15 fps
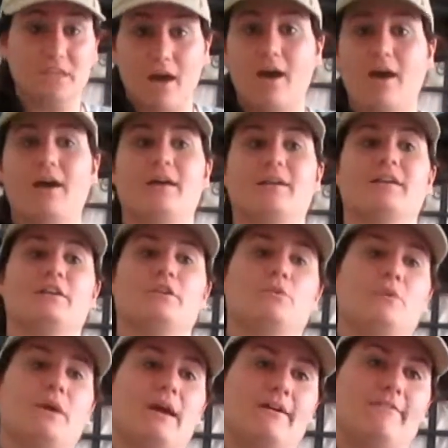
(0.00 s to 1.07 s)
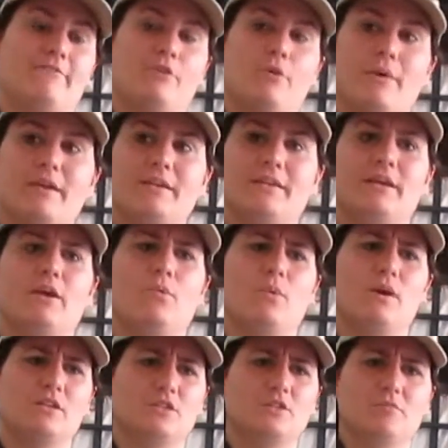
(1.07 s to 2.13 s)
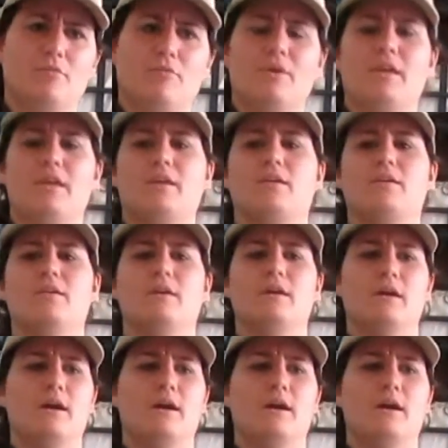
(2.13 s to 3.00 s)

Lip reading: con and you have no idea what to bring